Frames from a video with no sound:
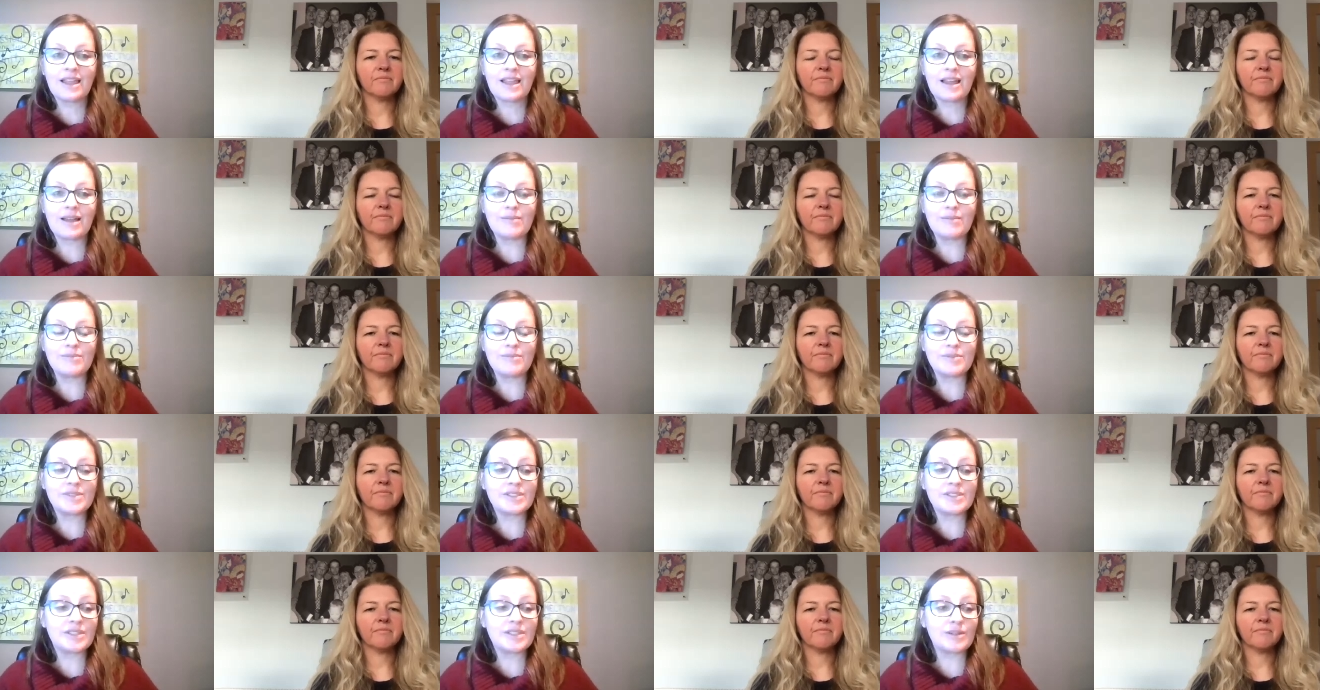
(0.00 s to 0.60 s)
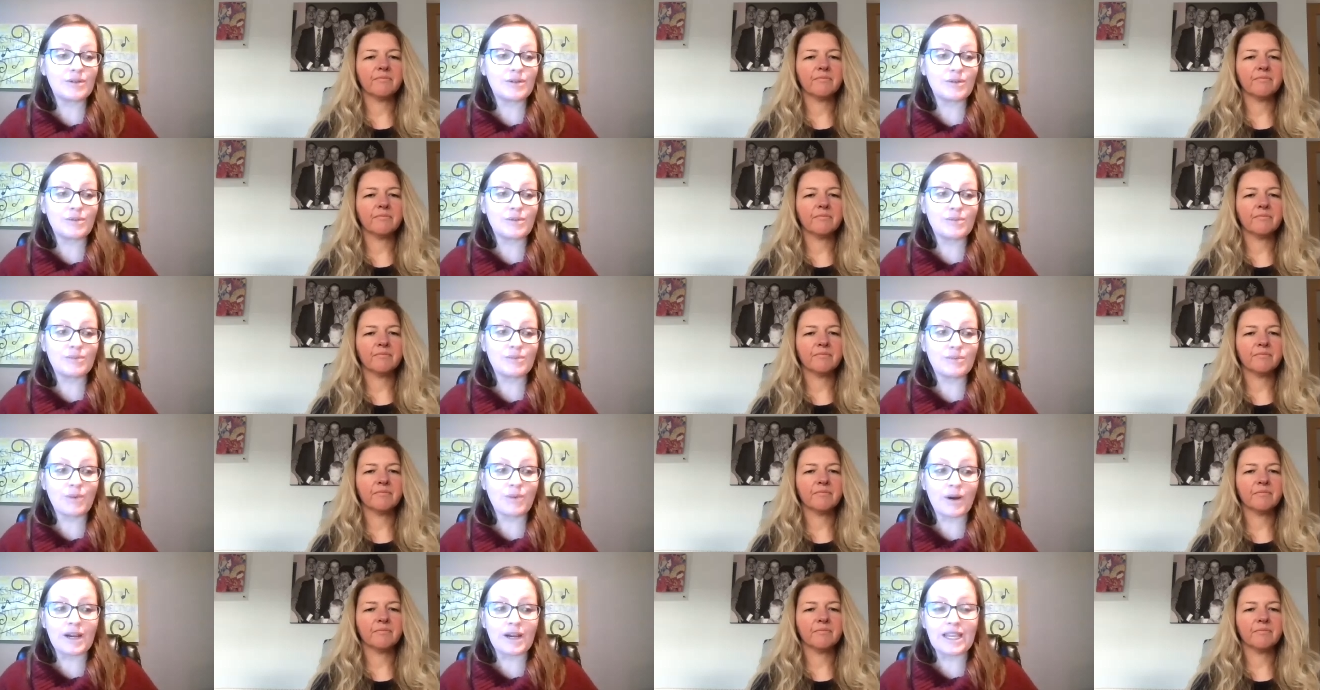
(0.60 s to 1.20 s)
Speaker 1: I'm
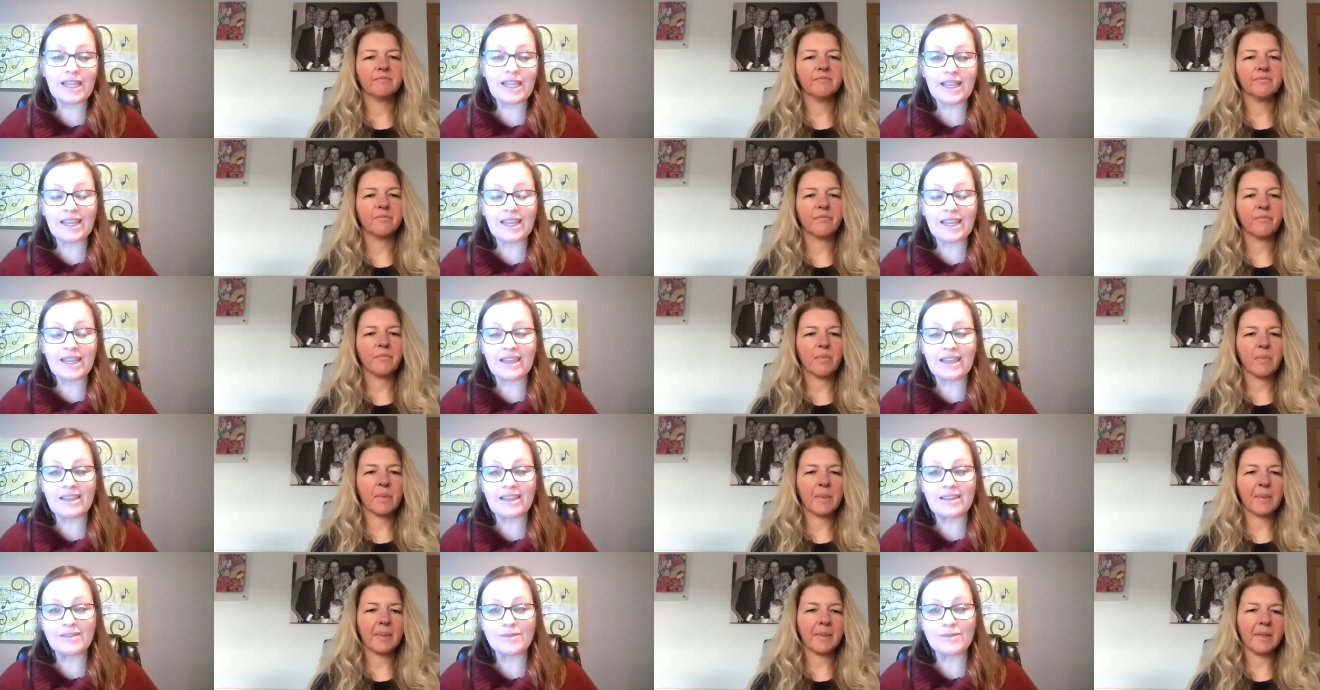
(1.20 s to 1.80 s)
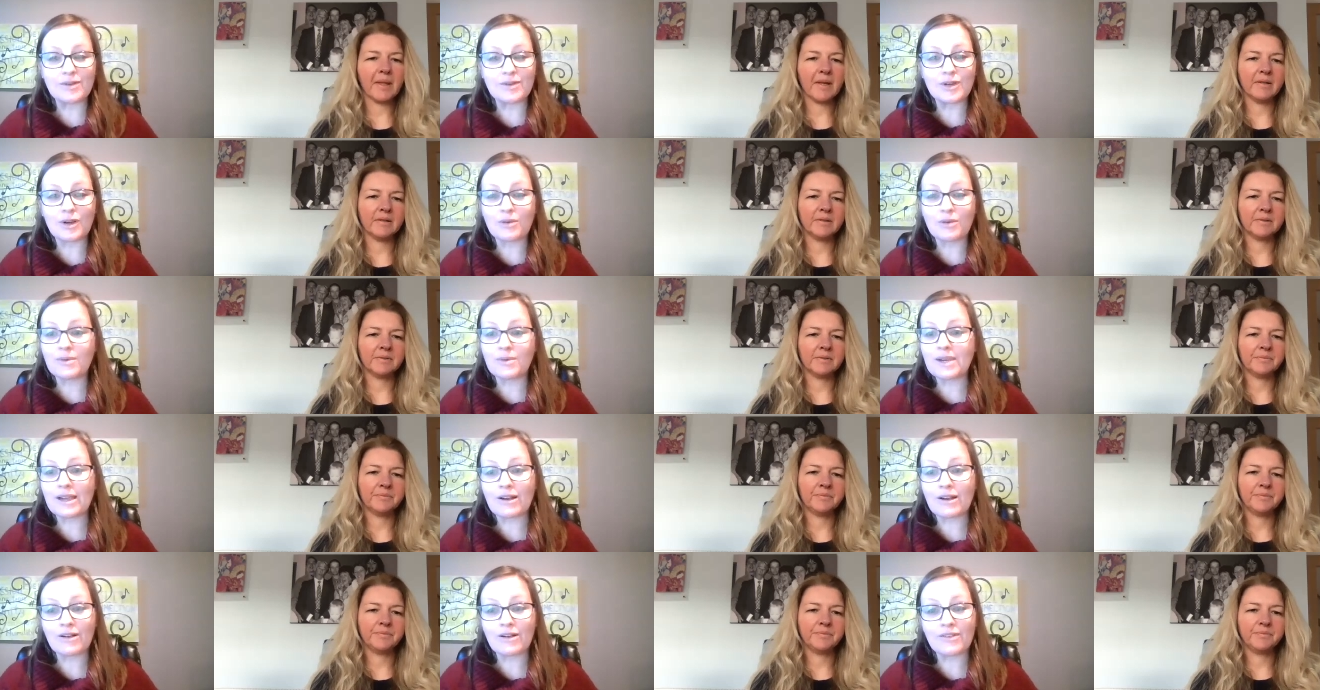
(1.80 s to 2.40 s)
still working in a
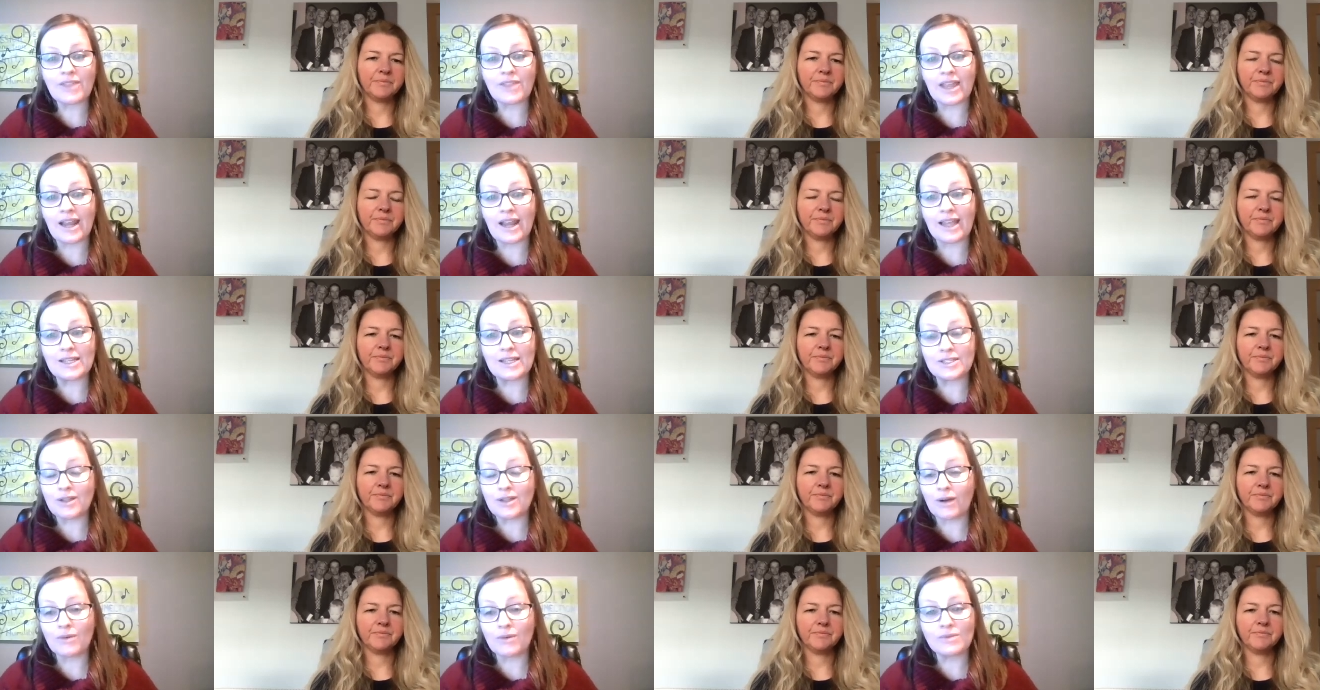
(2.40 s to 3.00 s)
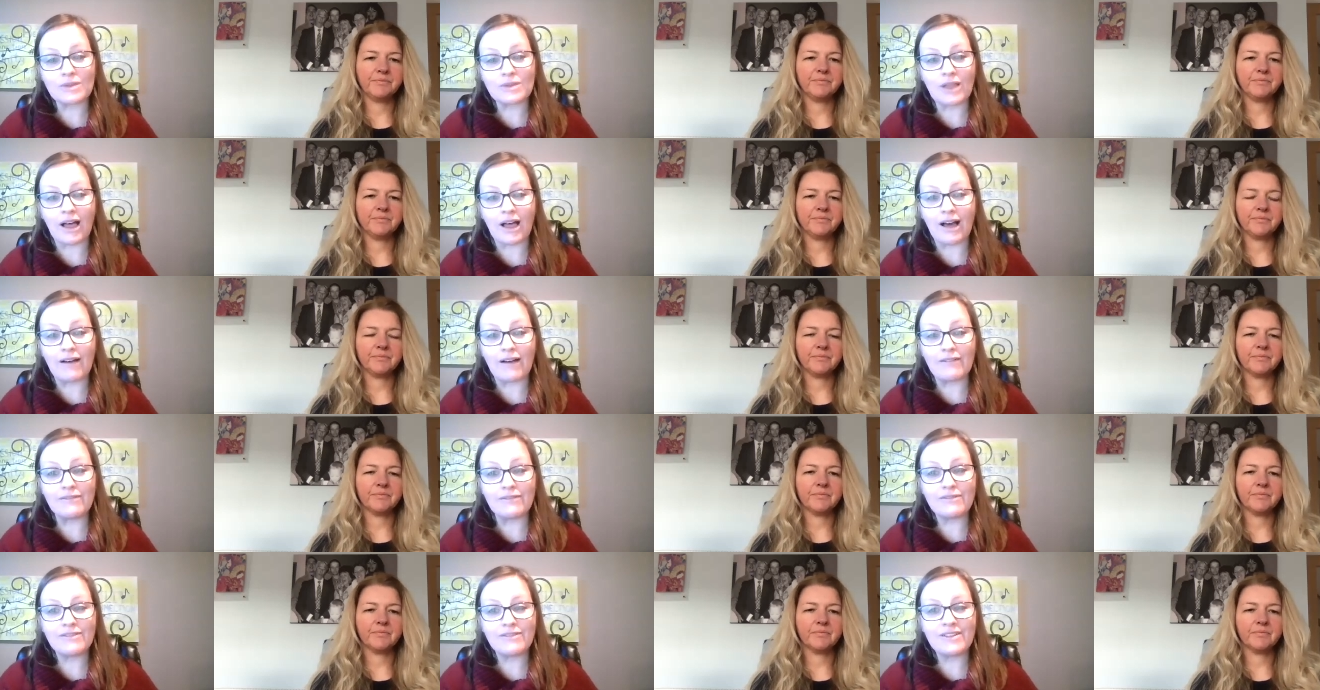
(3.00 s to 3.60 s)
career that I don't
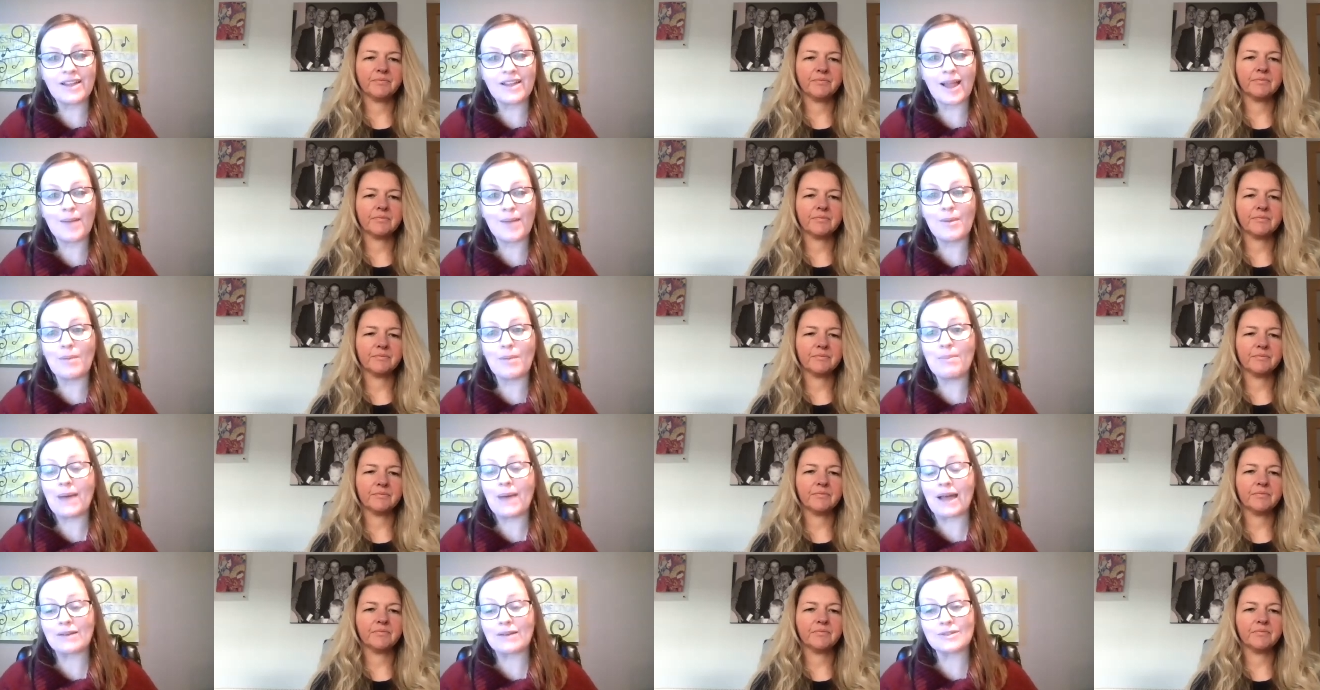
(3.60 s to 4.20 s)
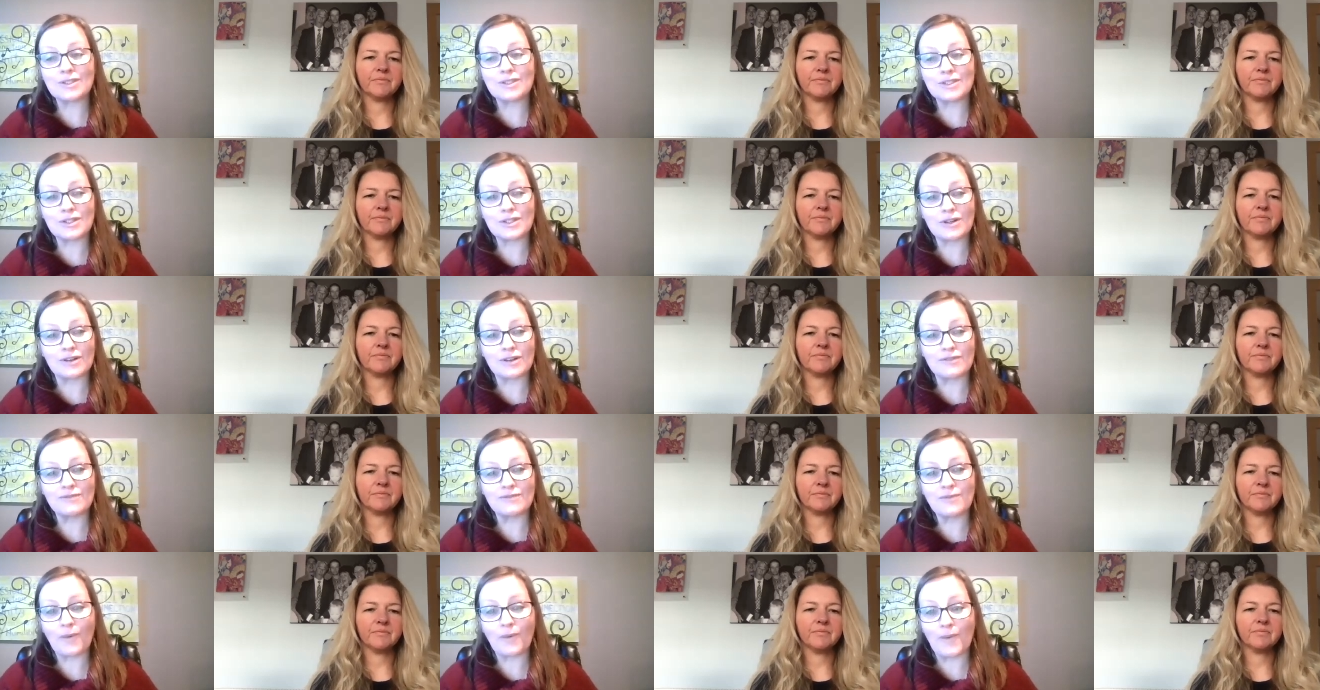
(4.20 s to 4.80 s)
love. I'm about to
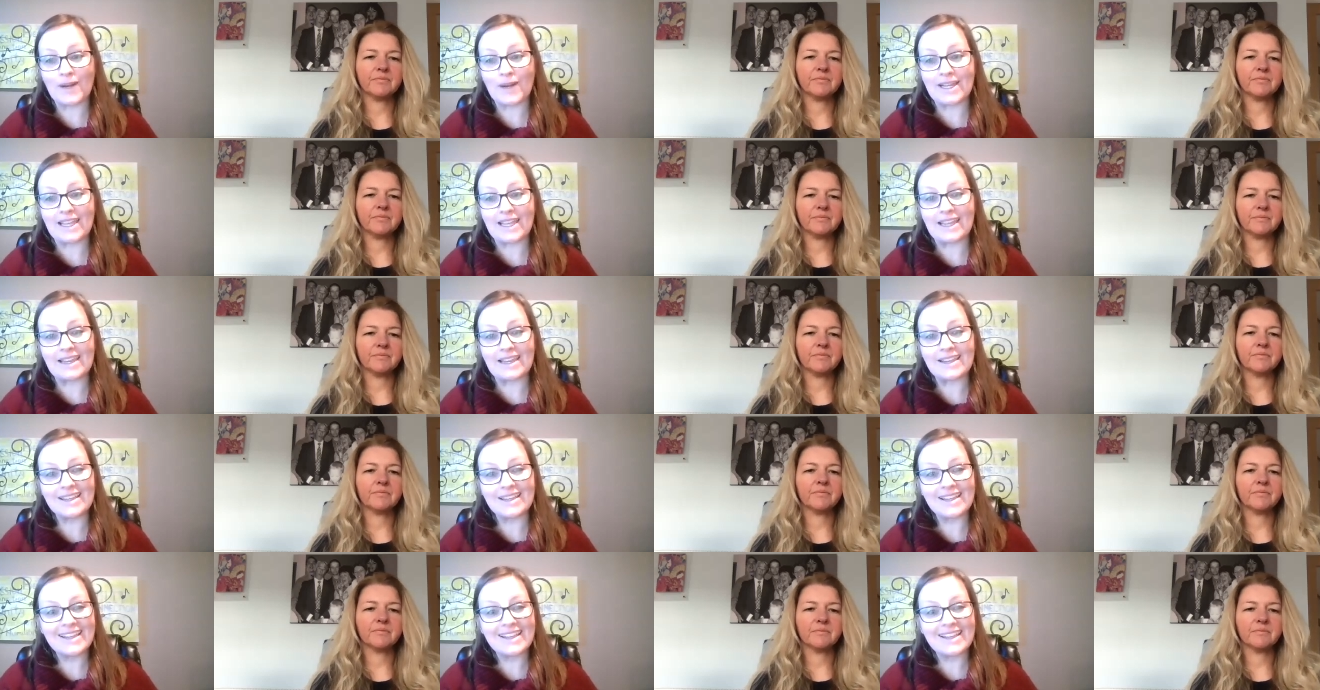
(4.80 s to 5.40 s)
turn 40.